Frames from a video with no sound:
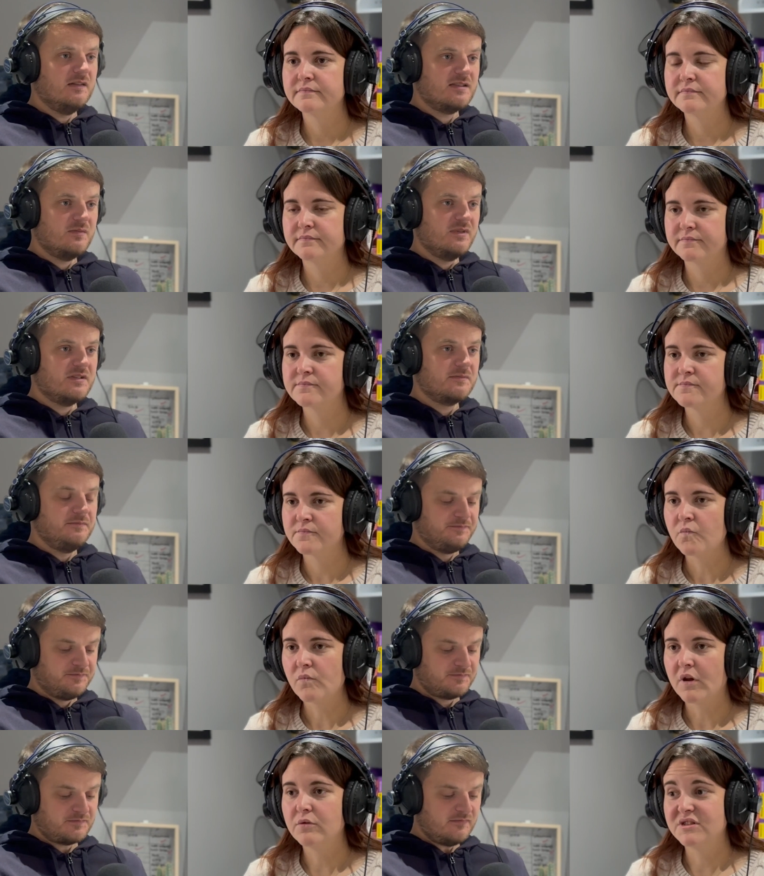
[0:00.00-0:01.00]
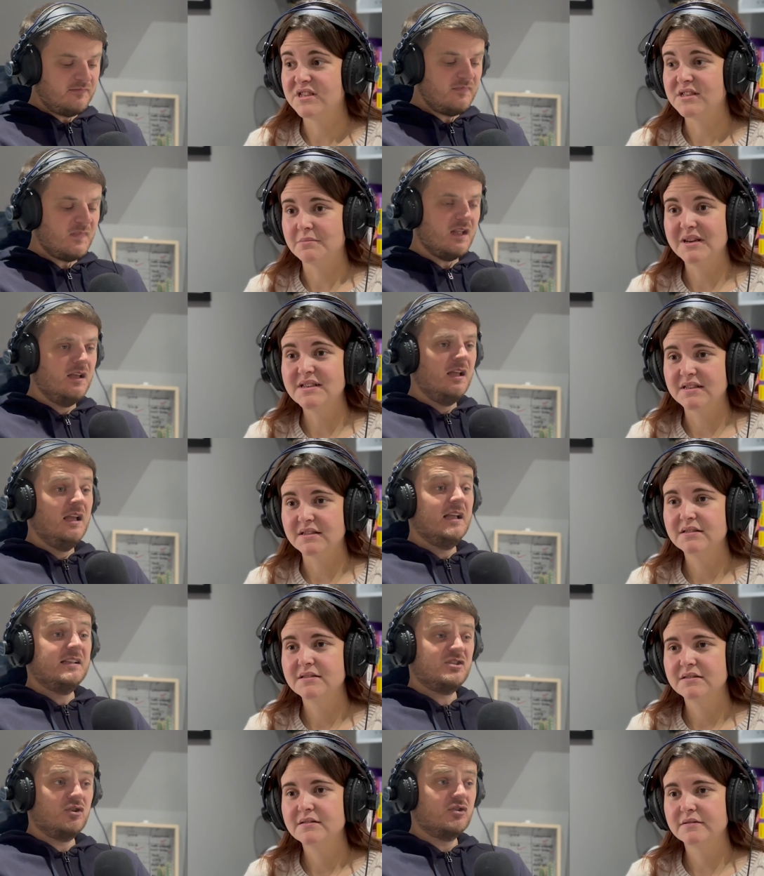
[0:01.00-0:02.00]
Speaker 1: customers.
Speaker 2: Which is amazing.
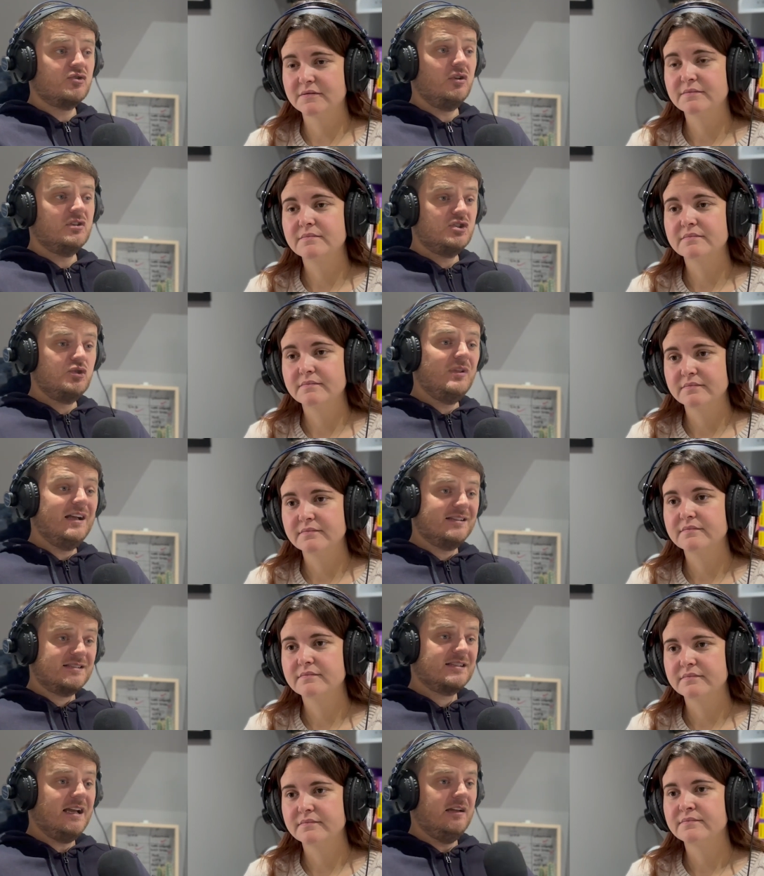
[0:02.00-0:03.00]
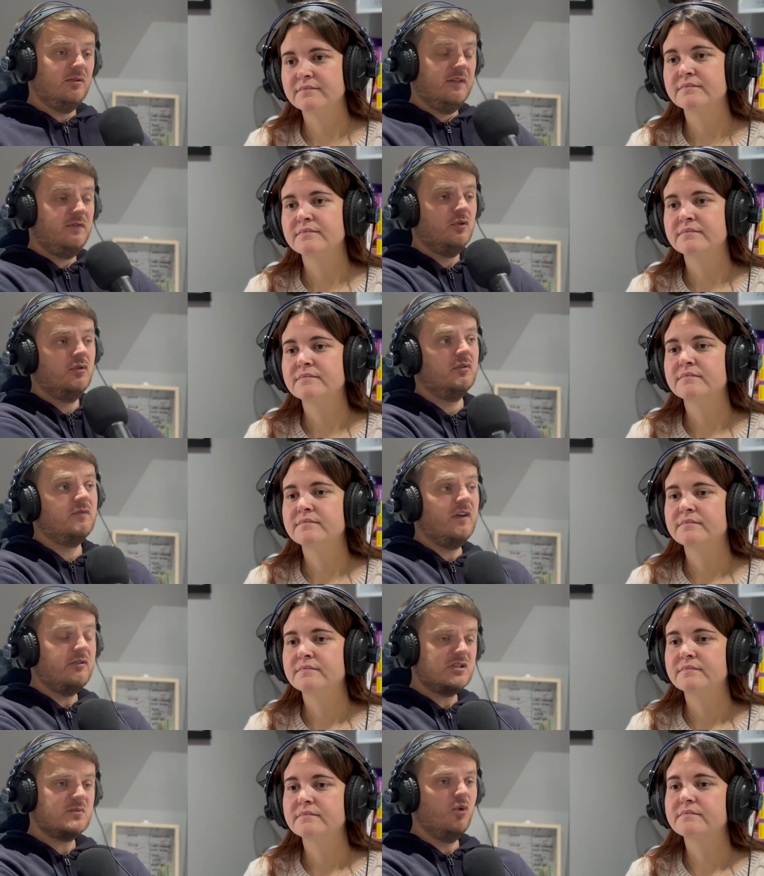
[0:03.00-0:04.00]
Speaker 1: So trying to do that at scale. If you're
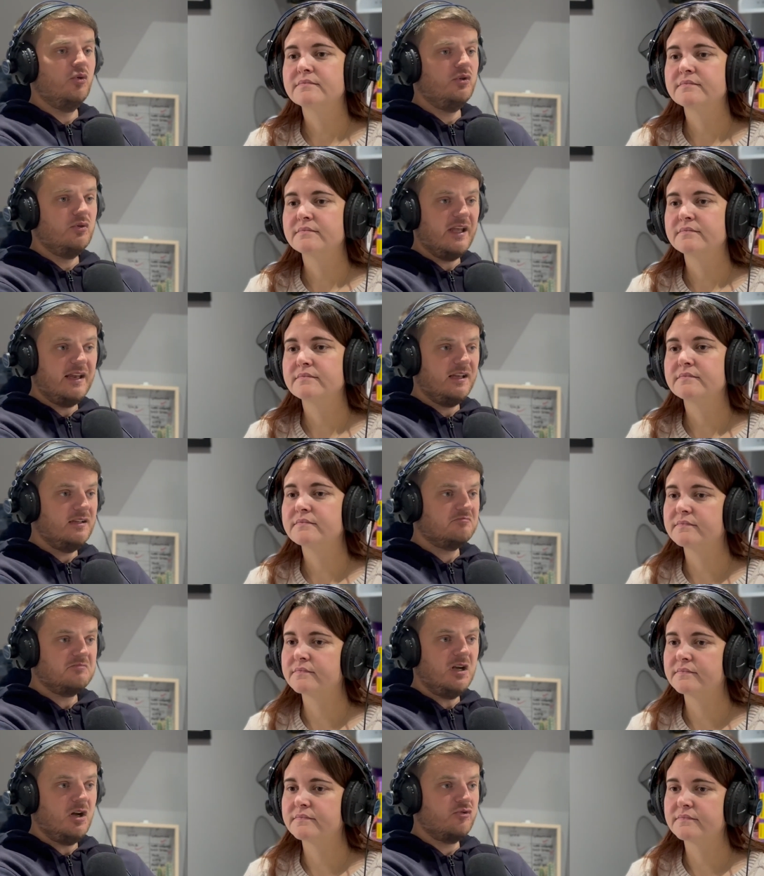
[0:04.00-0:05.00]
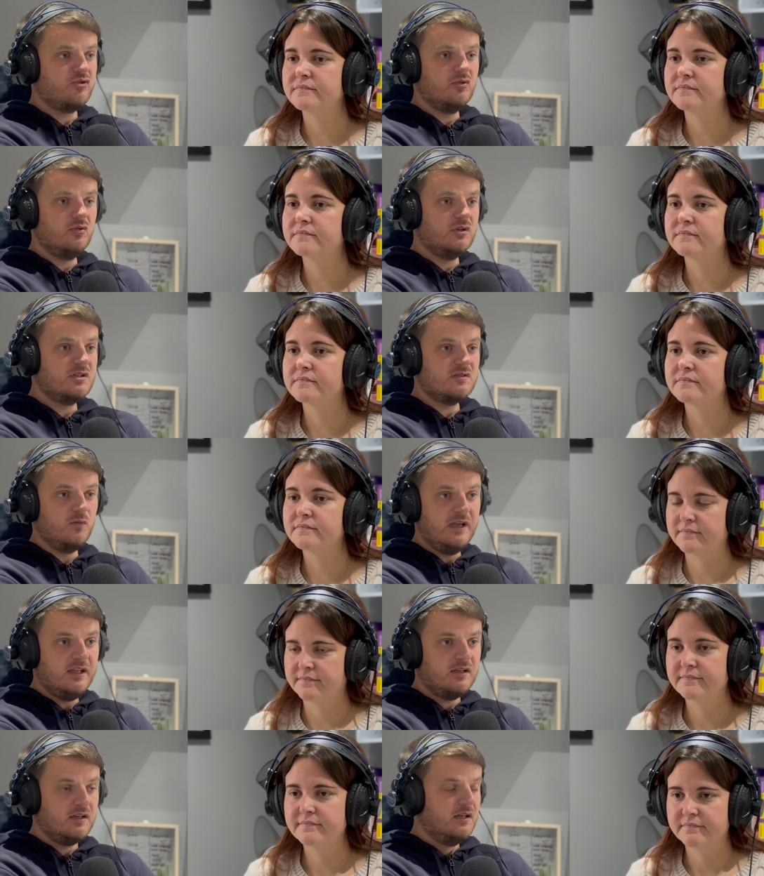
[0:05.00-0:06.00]
very small and you're getting 100 orders a
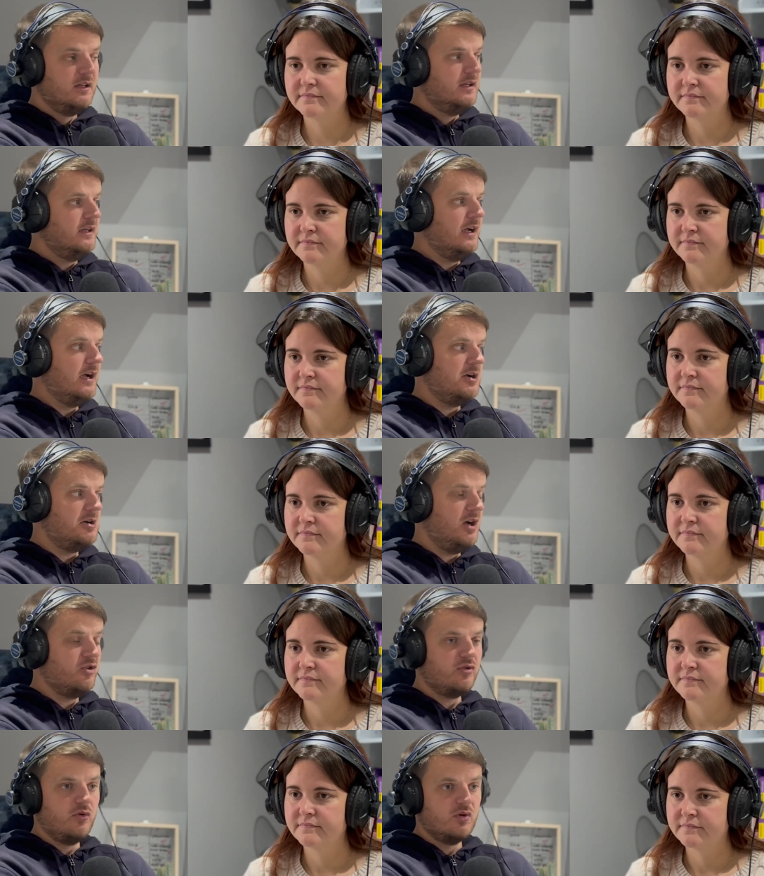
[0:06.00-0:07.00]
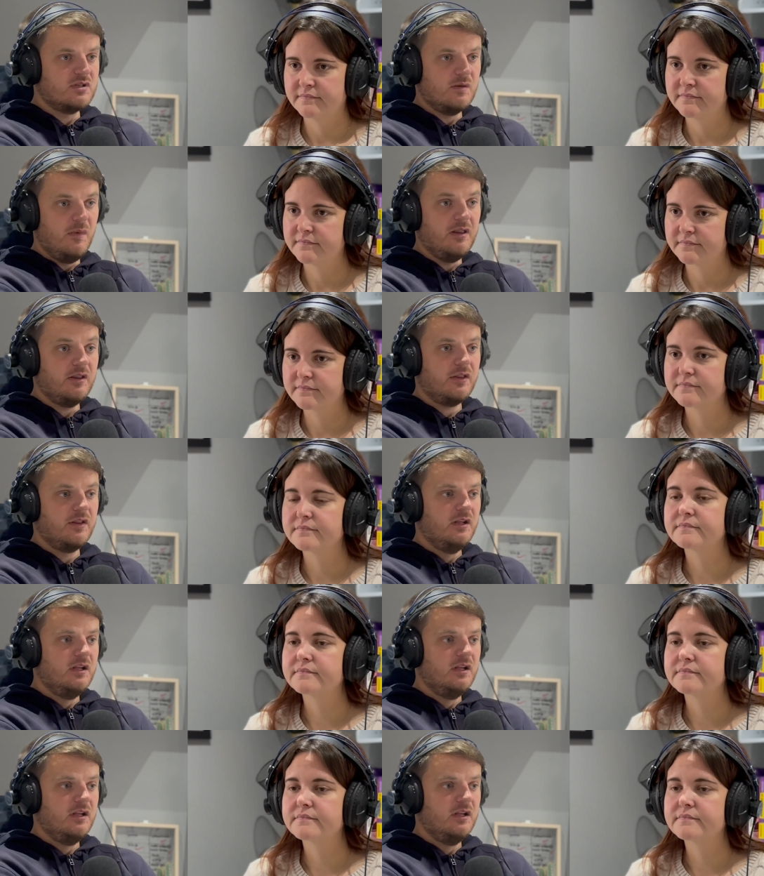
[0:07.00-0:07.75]
week, uh, 100 orders a month,